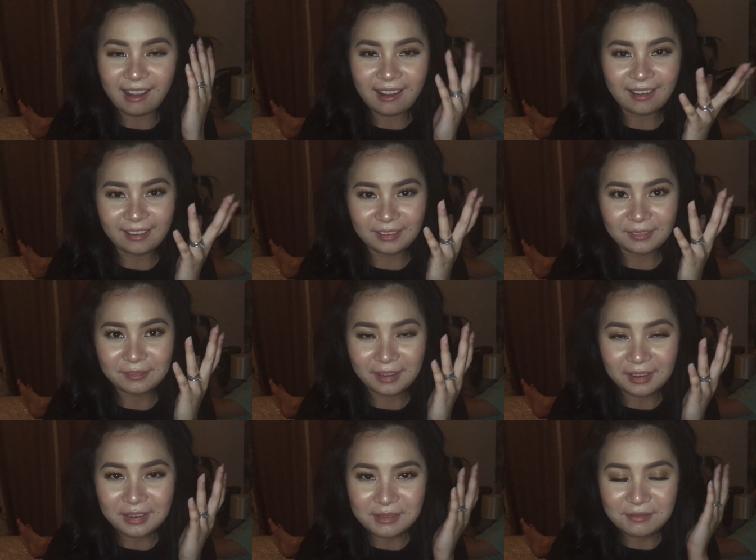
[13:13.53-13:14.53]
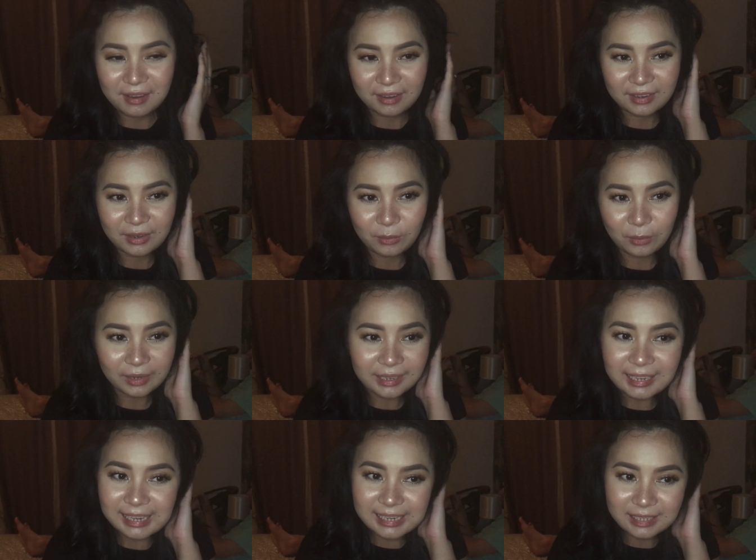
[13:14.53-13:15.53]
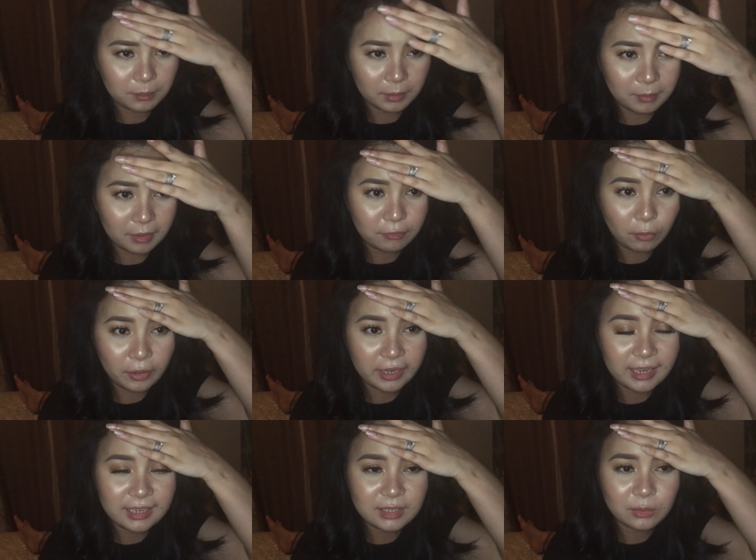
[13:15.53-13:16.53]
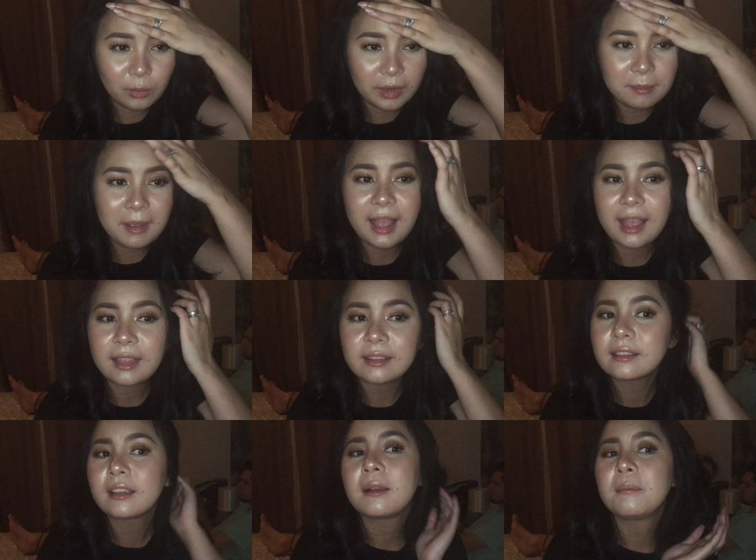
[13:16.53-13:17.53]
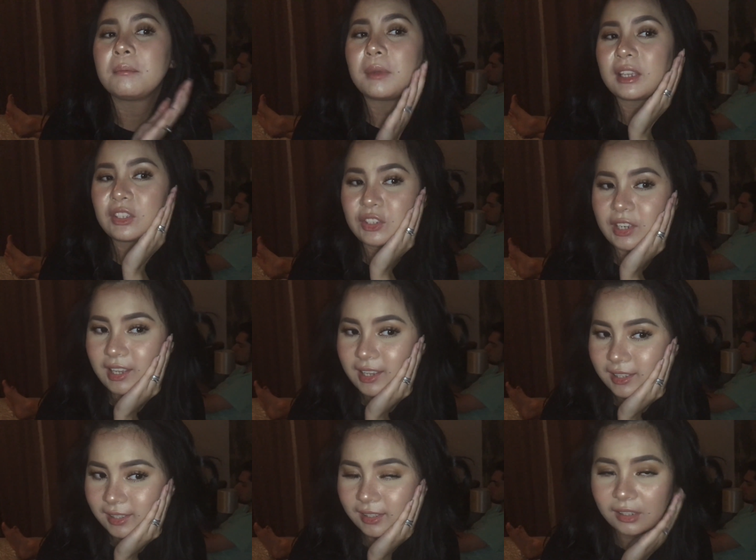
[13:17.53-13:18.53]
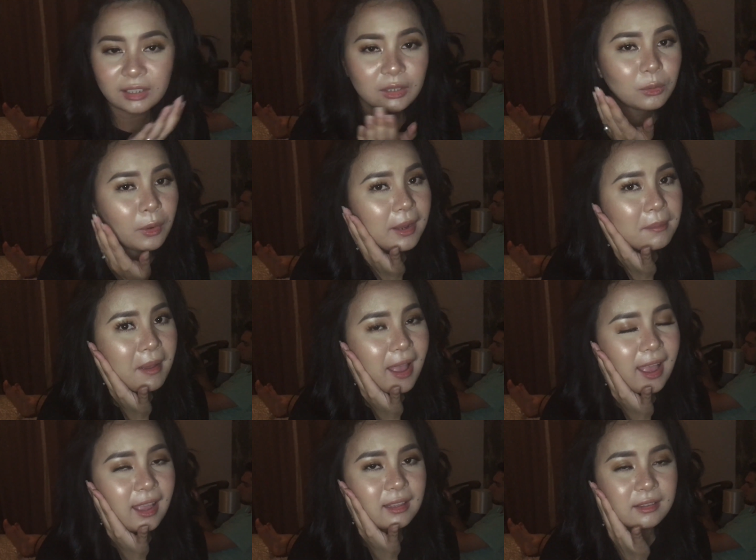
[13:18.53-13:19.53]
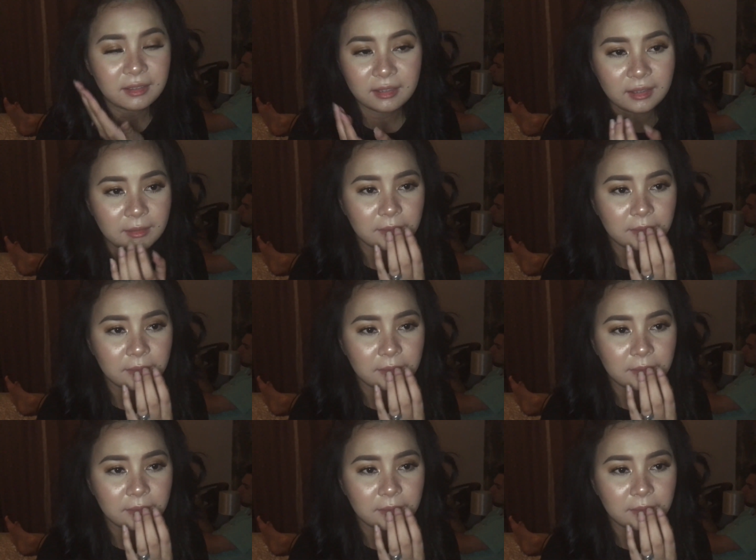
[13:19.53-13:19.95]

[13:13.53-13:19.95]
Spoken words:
are very oily, but my forehead is quite matte, my cheeks are quite matte,